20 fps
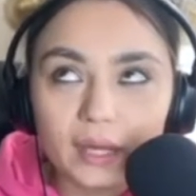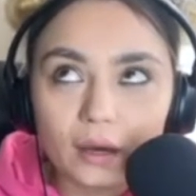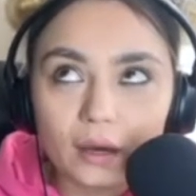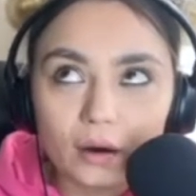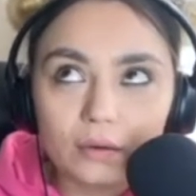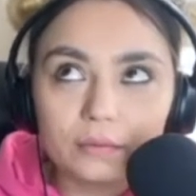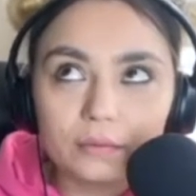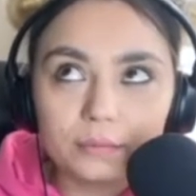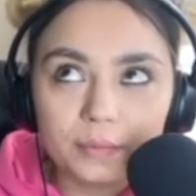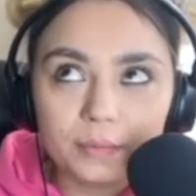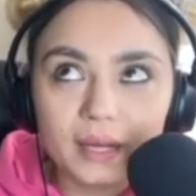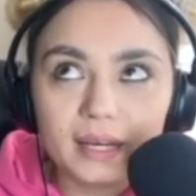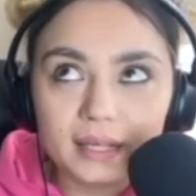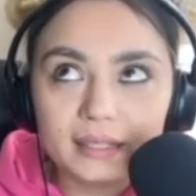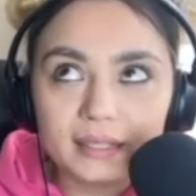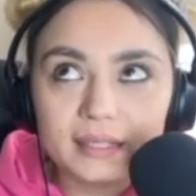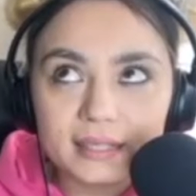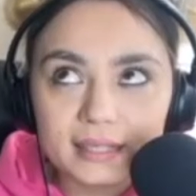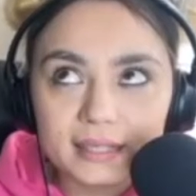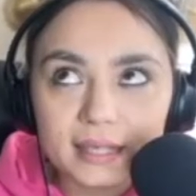can't really
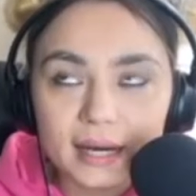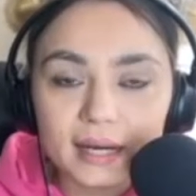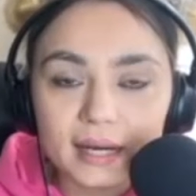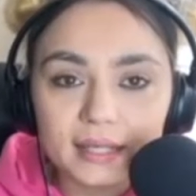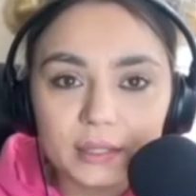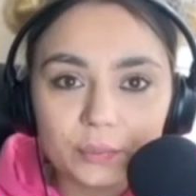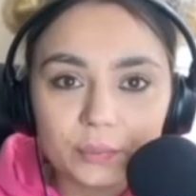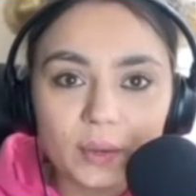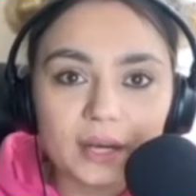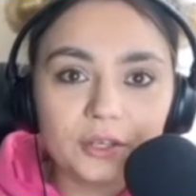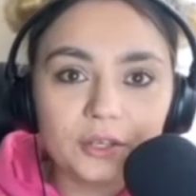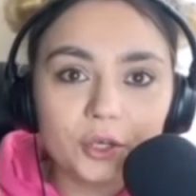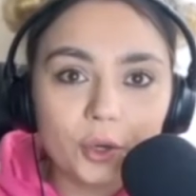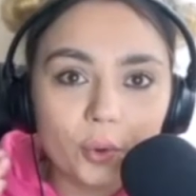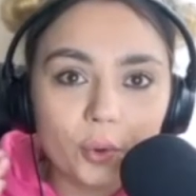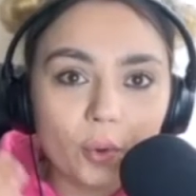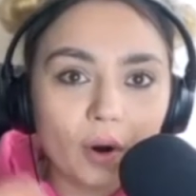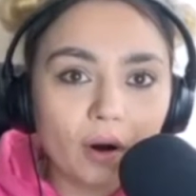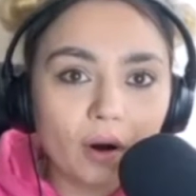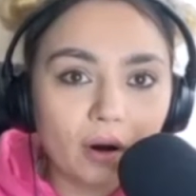decide when
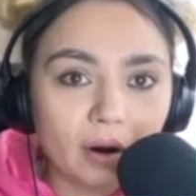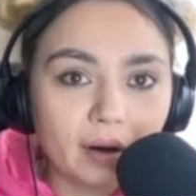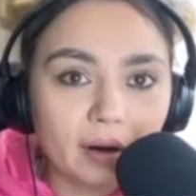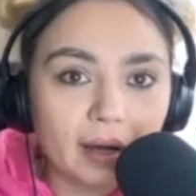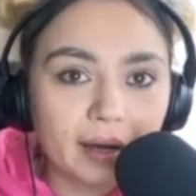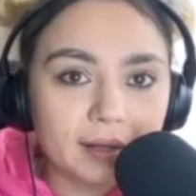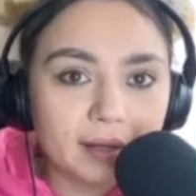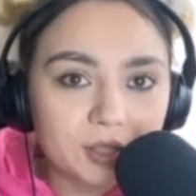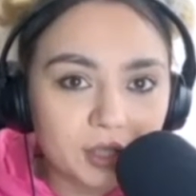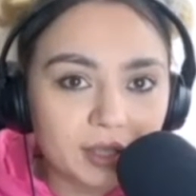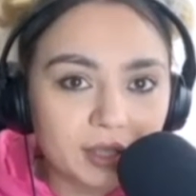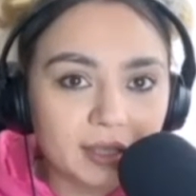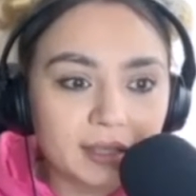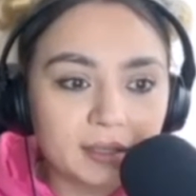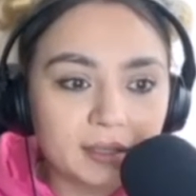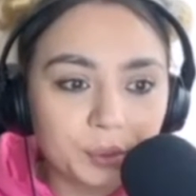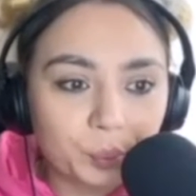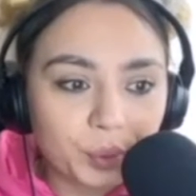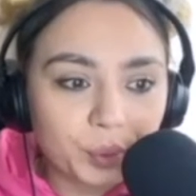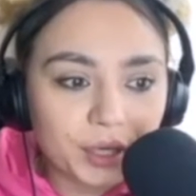you are actually in
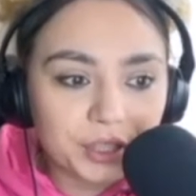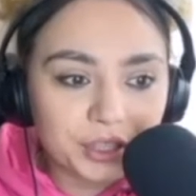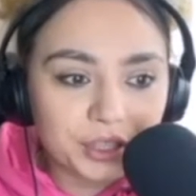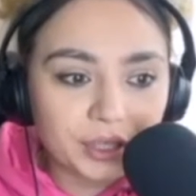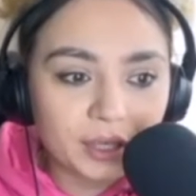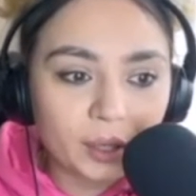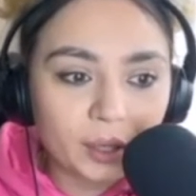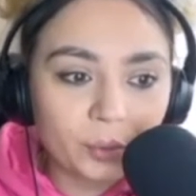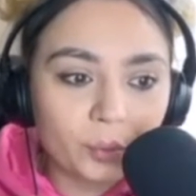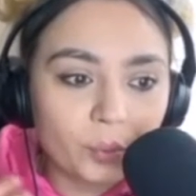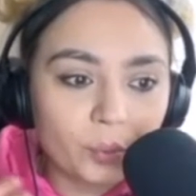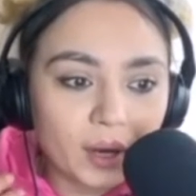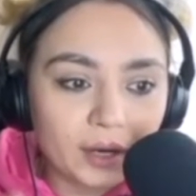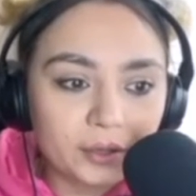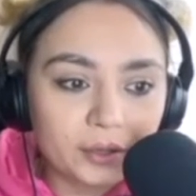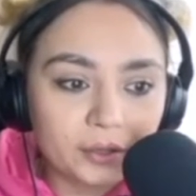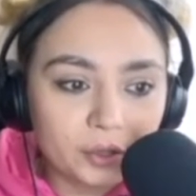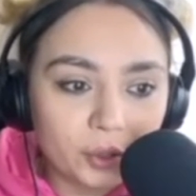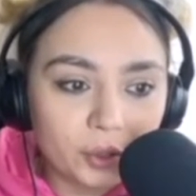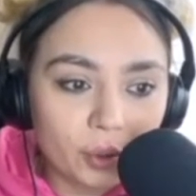depression and
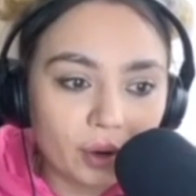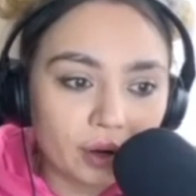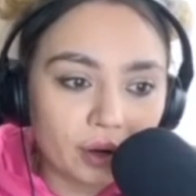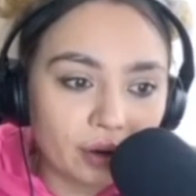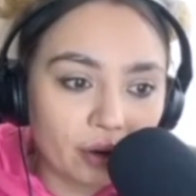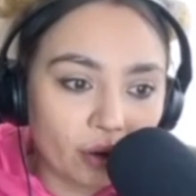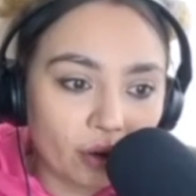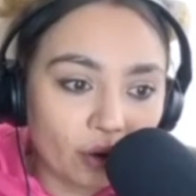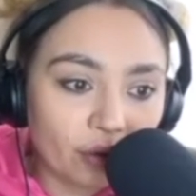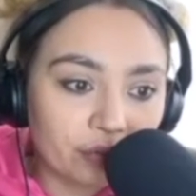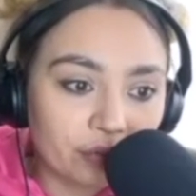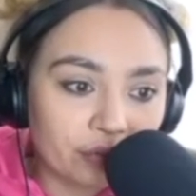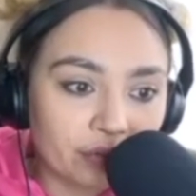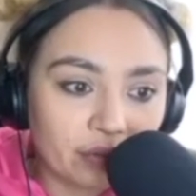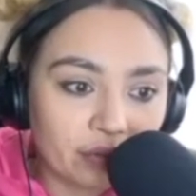when you are not.